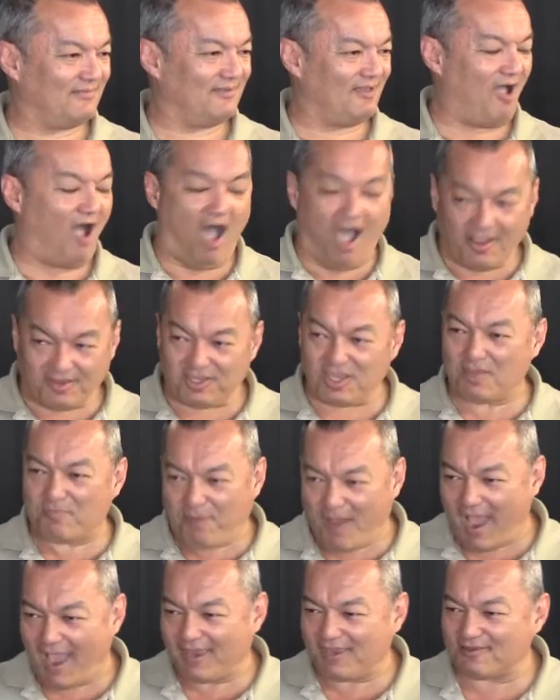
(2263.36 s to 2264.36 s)

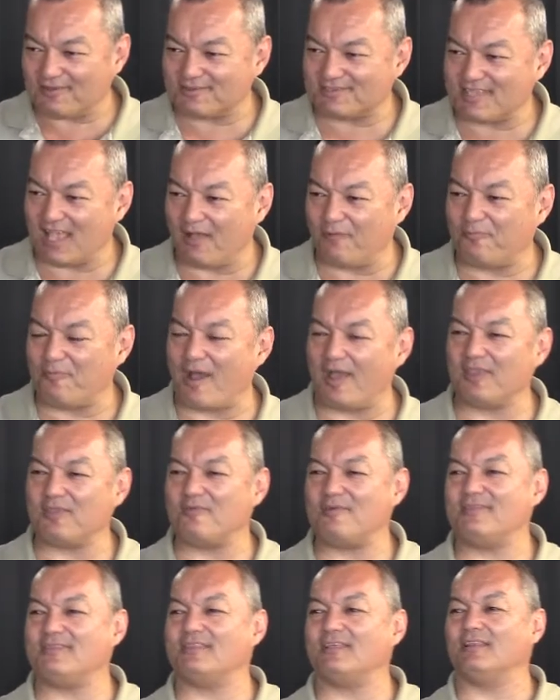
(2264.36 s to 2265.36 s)
Occupy yourself while
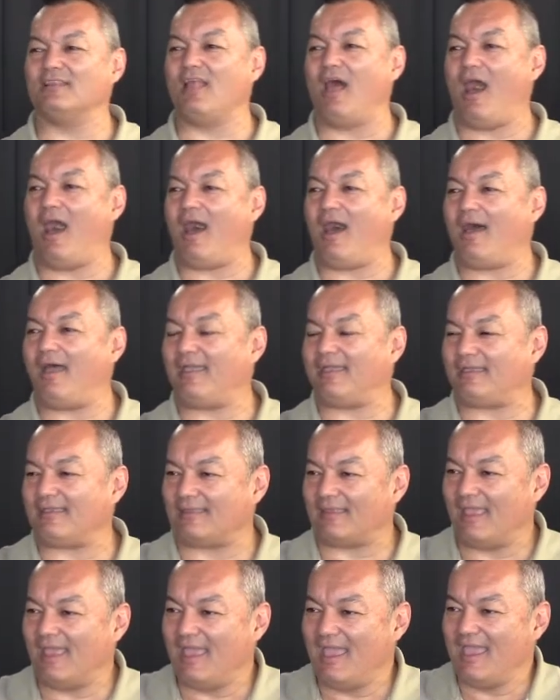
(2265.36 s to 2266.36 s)
you're in the line.
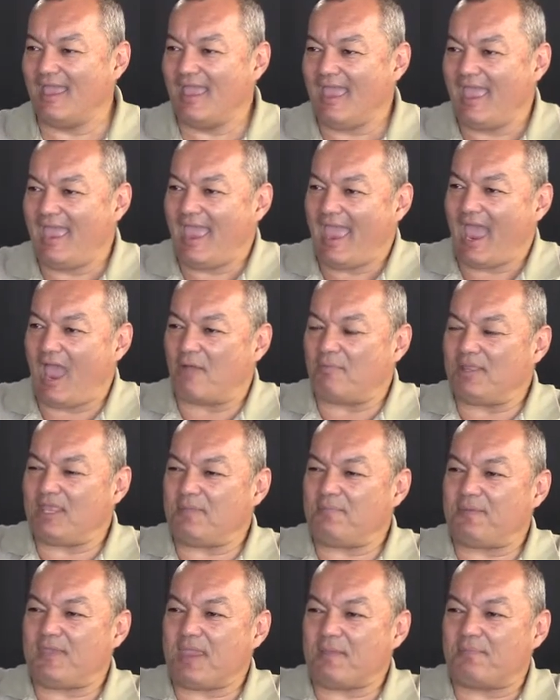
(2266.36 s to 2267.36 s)
How
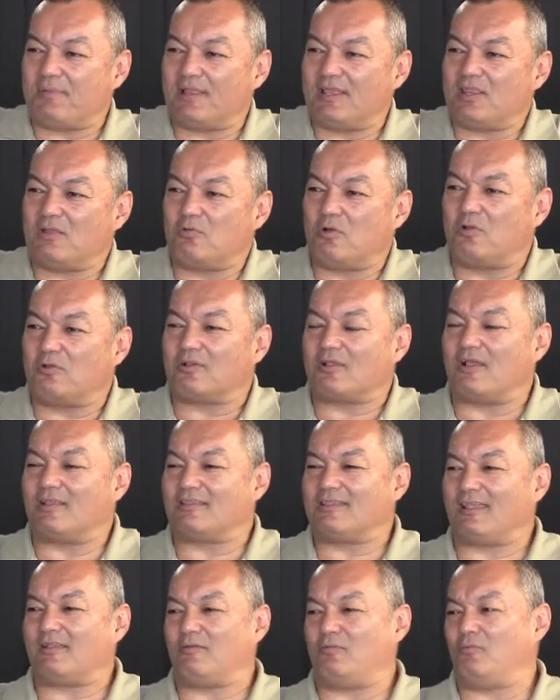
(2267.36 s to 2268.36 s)
many people in the world go
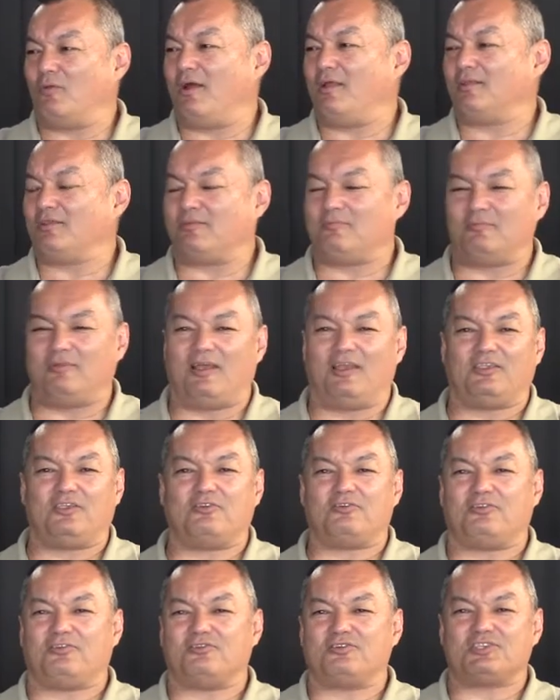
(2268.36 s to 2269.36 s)
say, well,
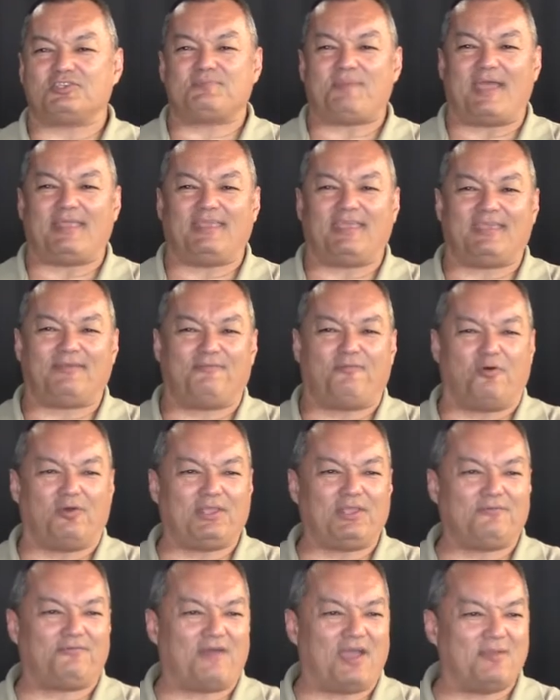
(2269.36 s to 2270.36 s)
you're spending
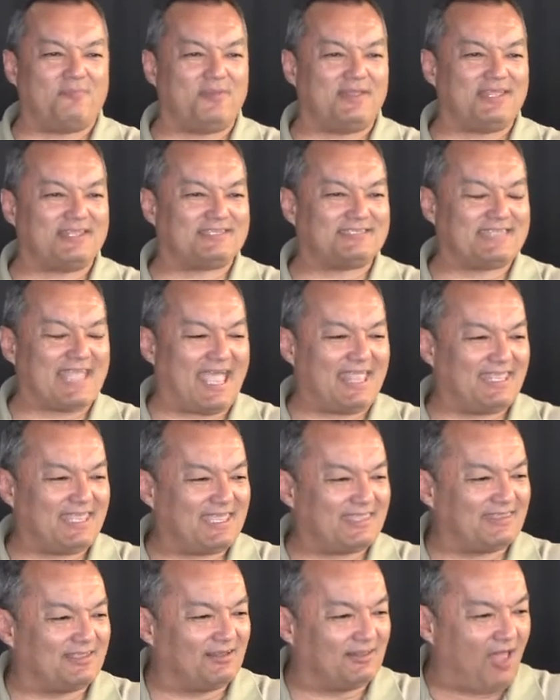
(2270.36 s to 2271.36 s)
45 minutes standing
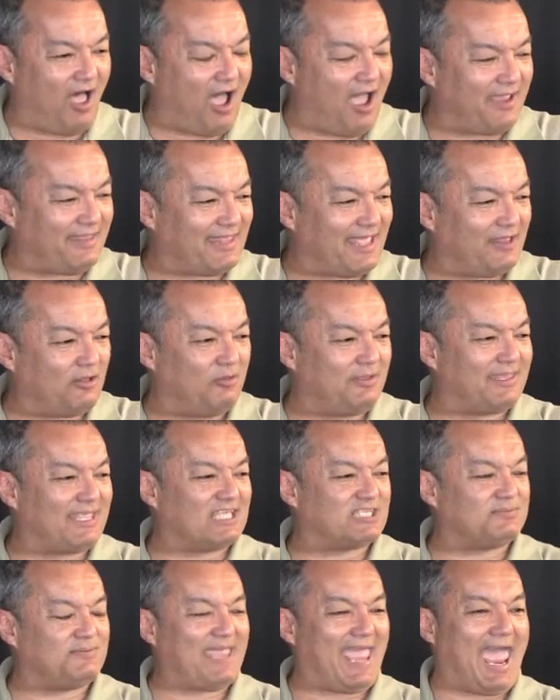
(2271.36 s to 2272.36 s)
in the line. That only
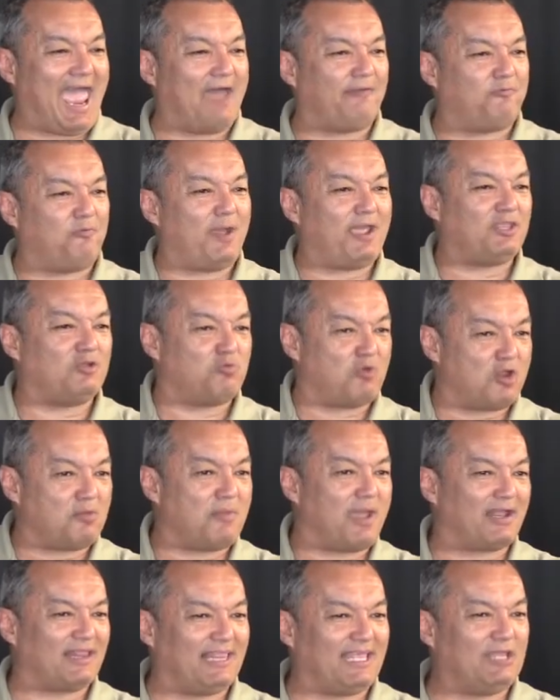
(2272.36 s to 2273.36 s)
gets me halfway to where
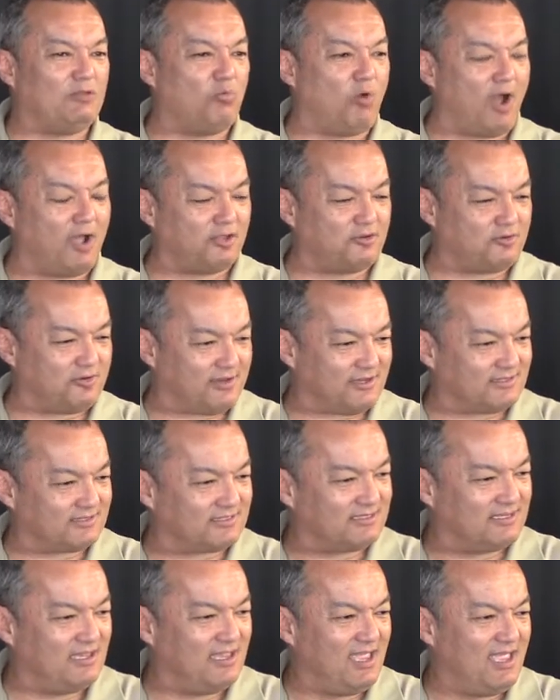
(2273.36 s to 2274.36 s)
my clean water
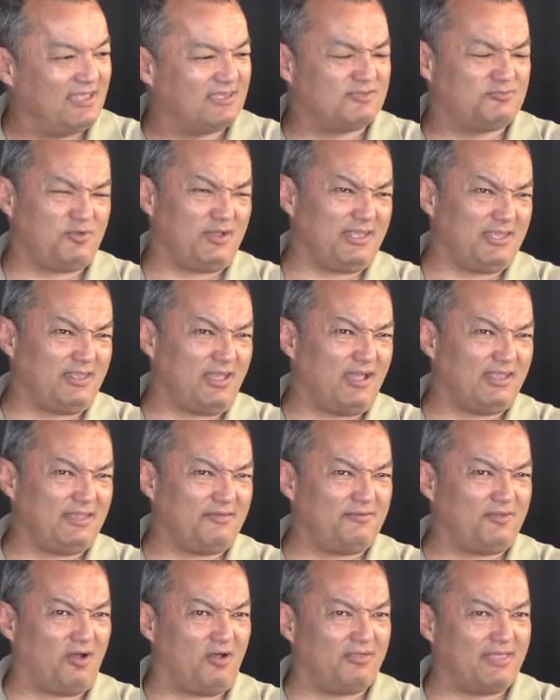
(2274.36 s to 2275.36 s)
is. It's really not
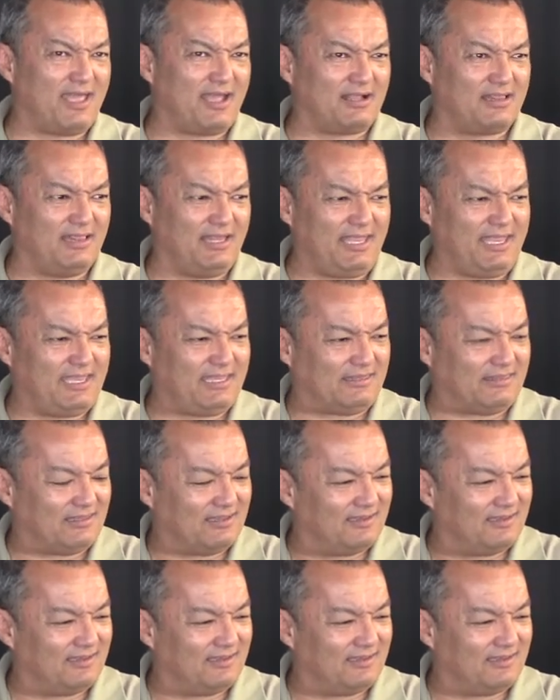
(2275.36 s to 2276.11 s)
even all that clean.